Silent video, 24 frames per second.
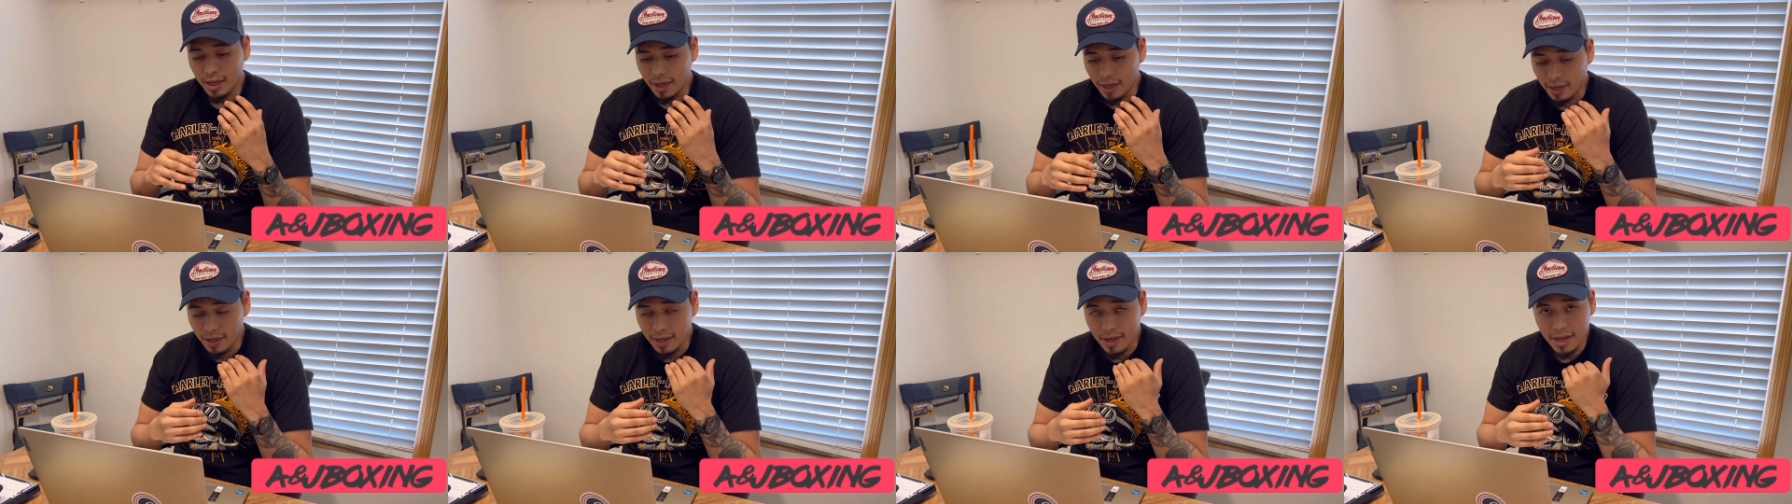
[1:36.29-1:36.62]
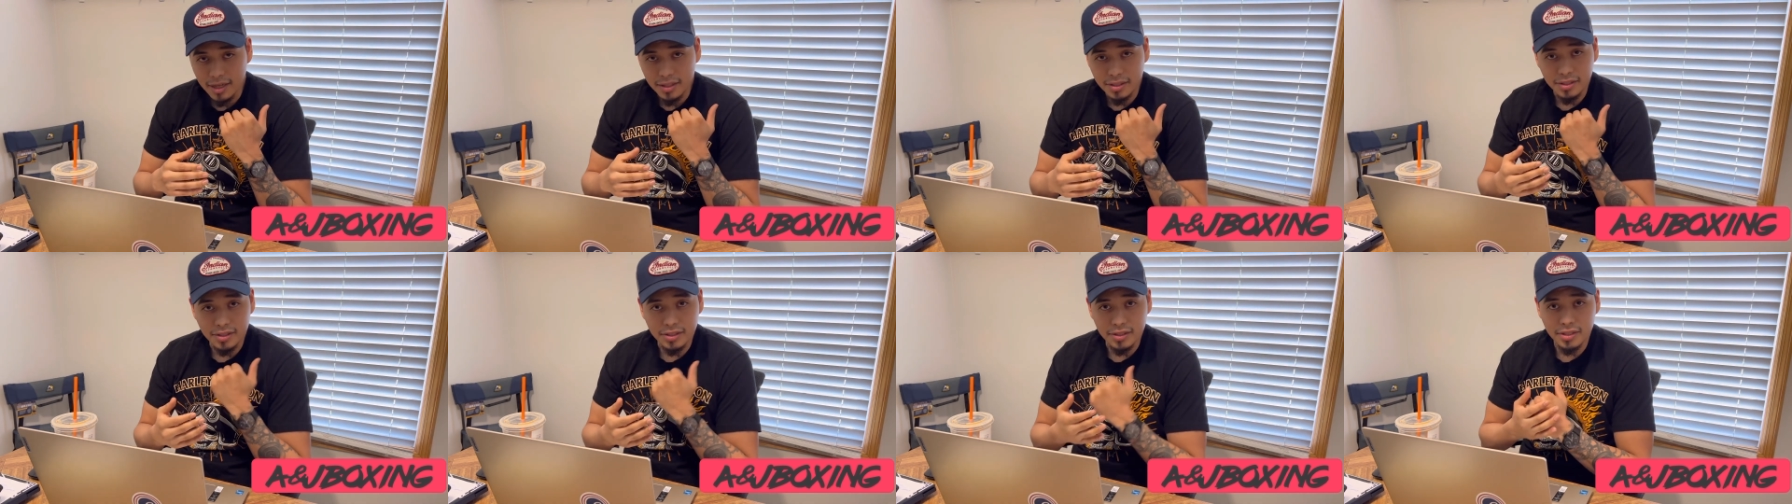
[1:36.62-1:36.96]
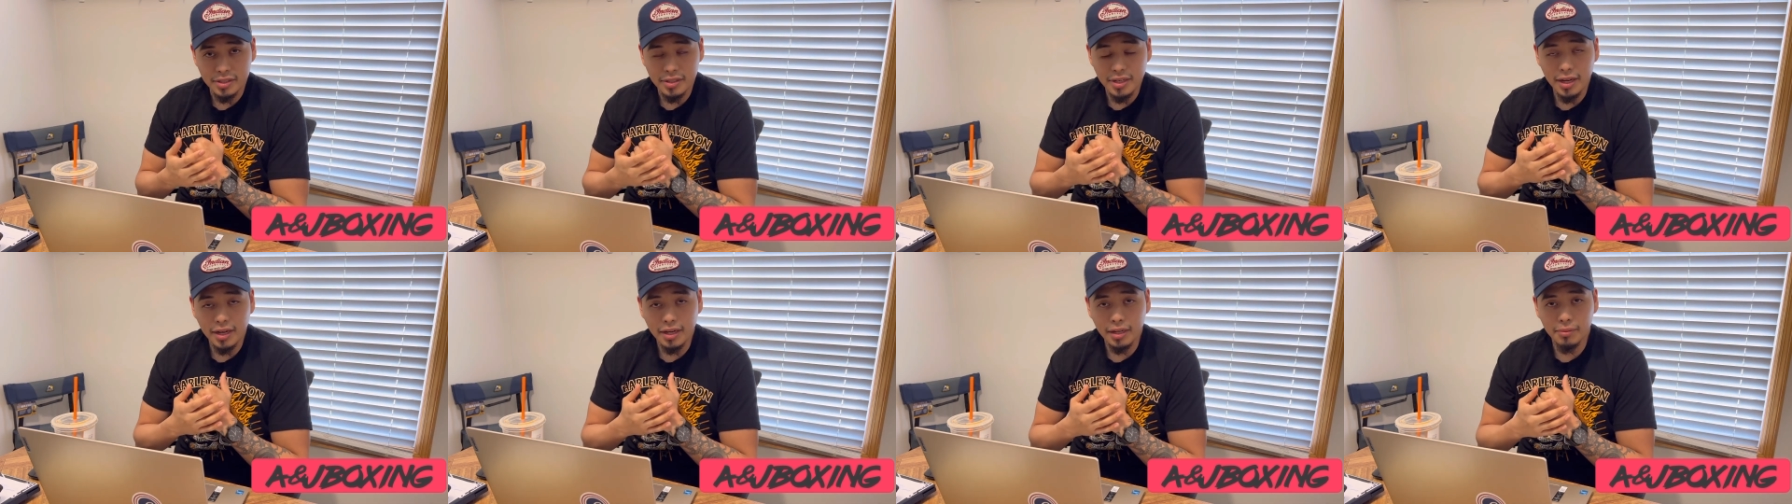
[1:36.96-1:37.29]
He has to
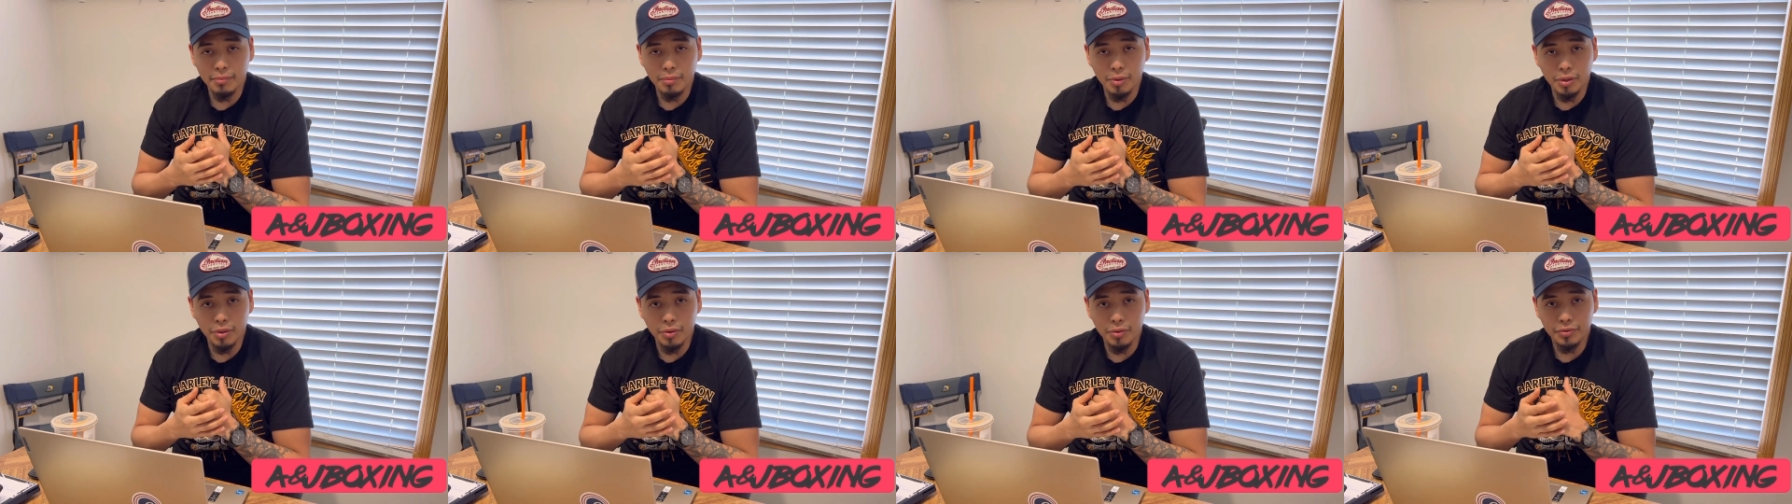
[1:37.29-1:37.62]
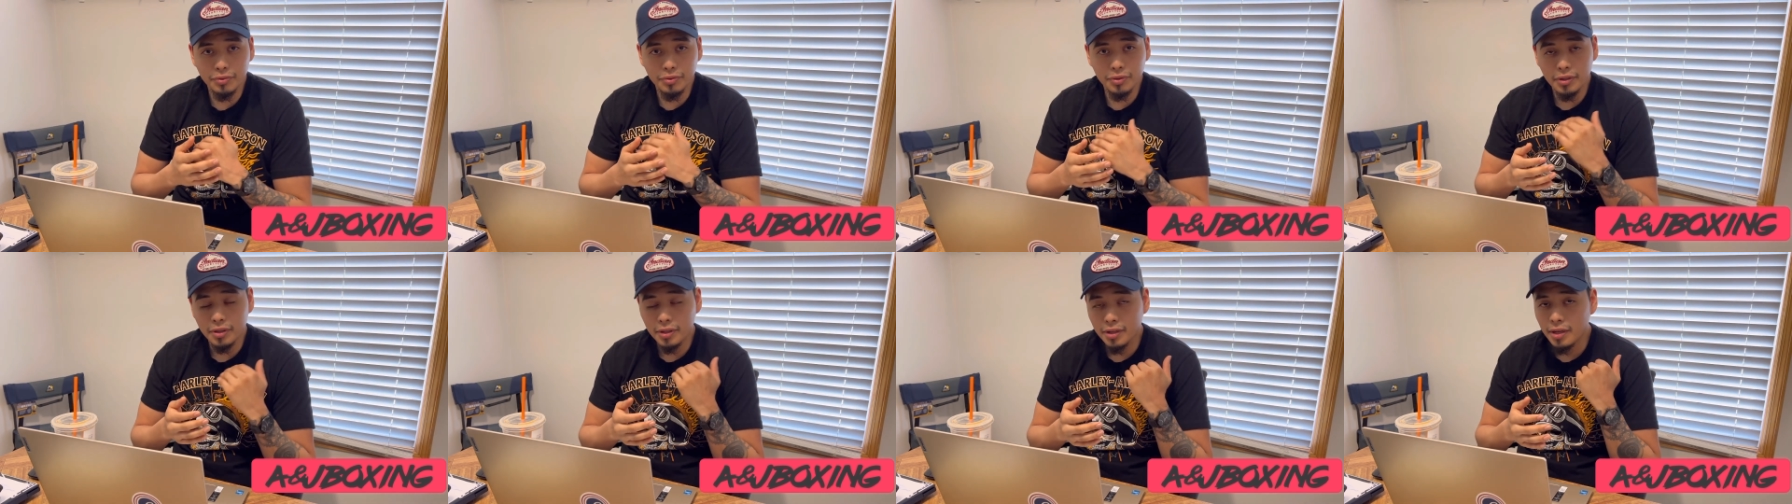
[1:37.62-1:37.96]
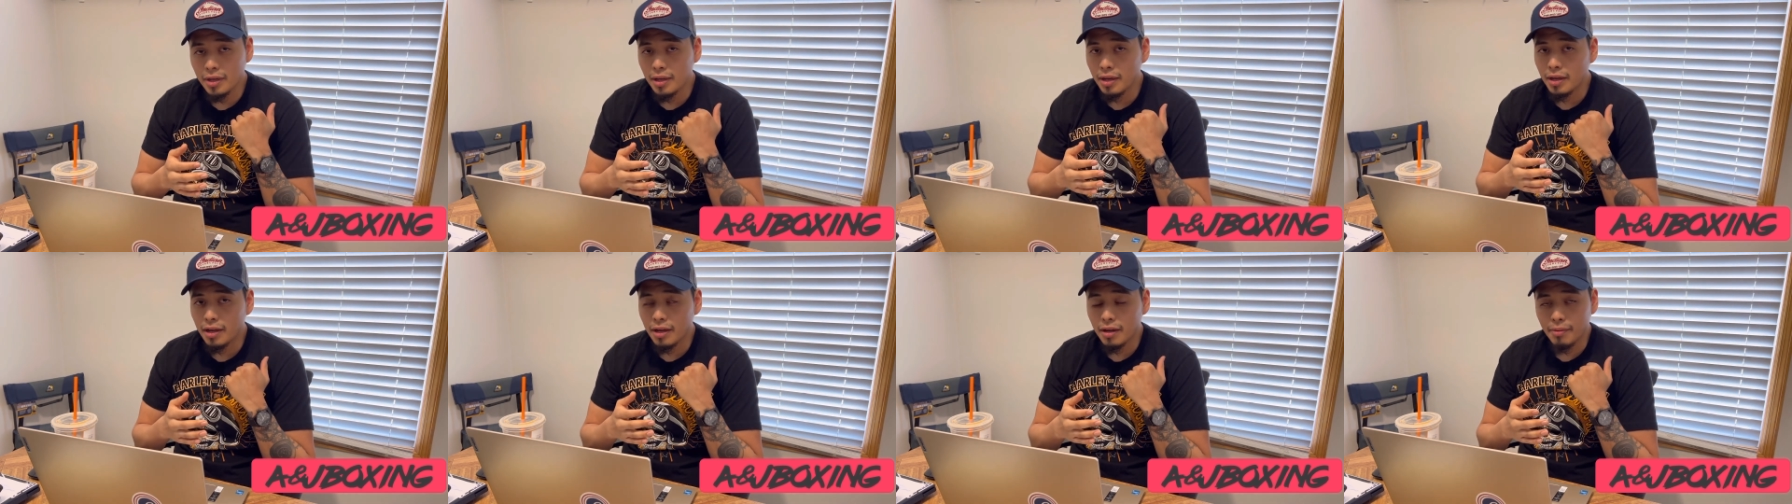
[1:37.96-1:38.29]
stick and move,
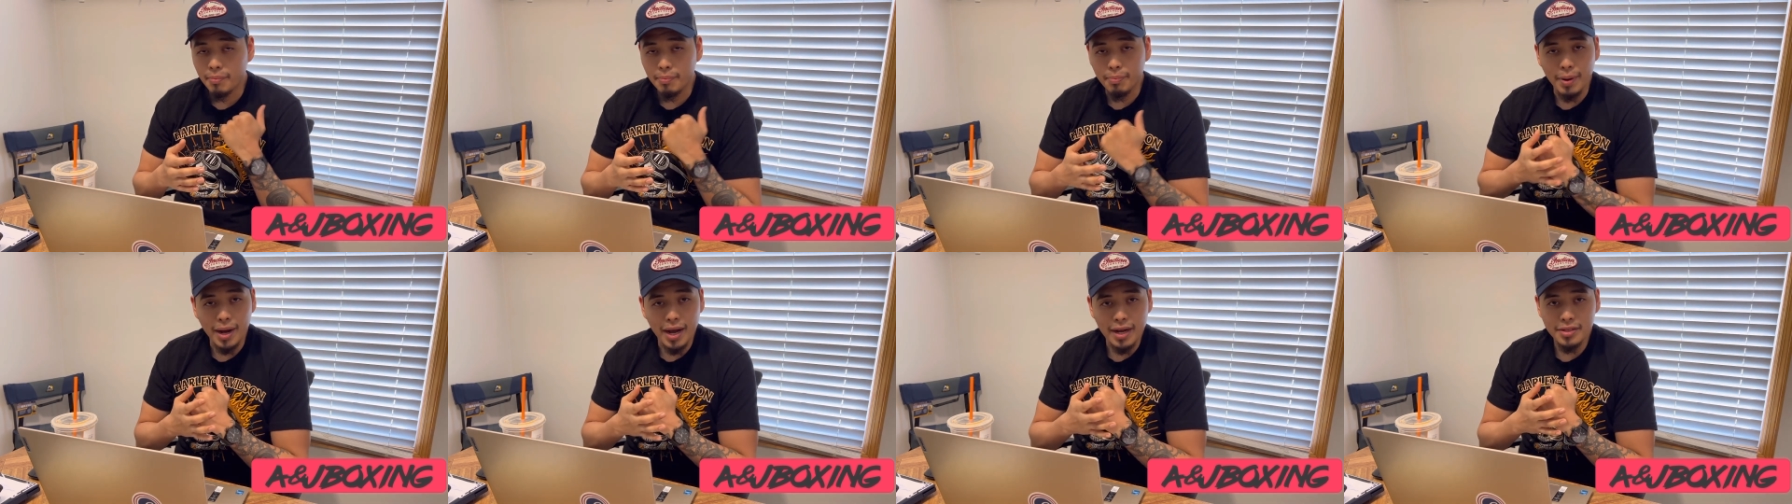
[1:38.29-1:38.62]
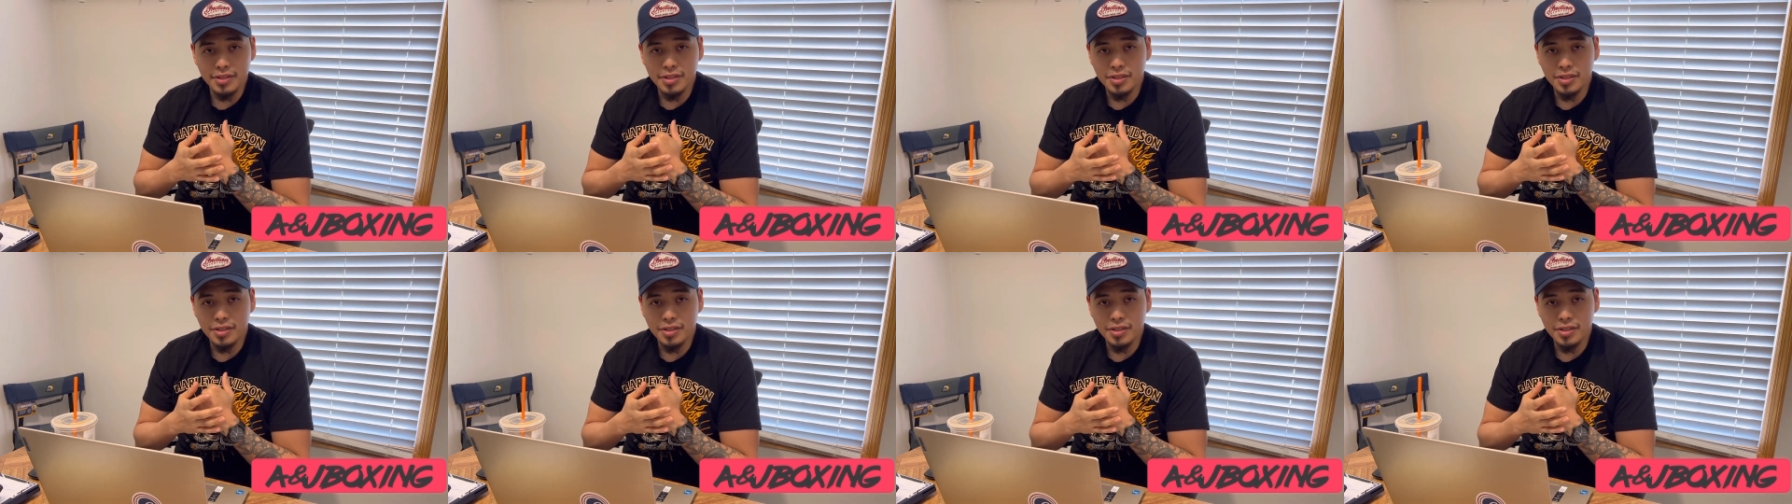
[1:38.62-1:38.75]
box